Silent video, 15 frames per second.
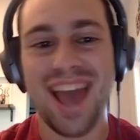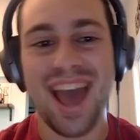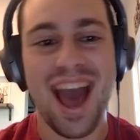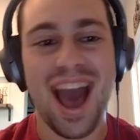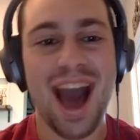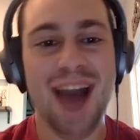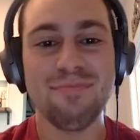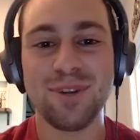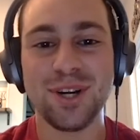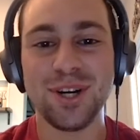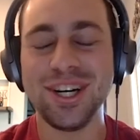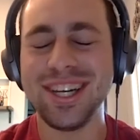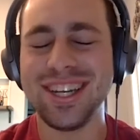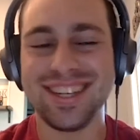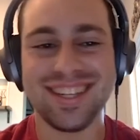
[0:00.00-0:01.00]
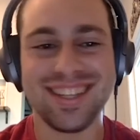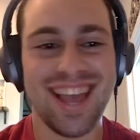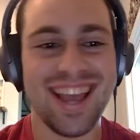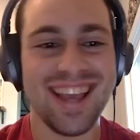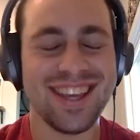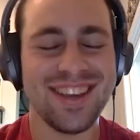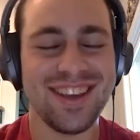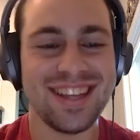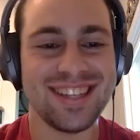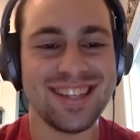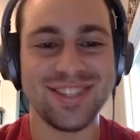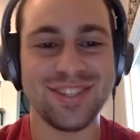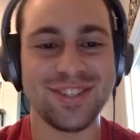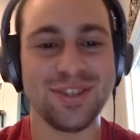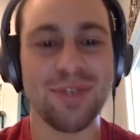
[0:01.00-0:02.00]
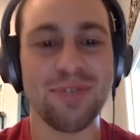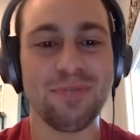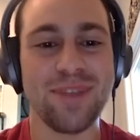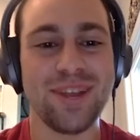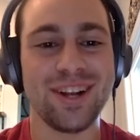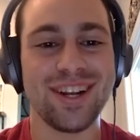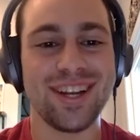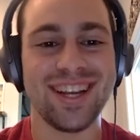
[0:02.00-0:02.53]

I'm good, thank you. It's just so weird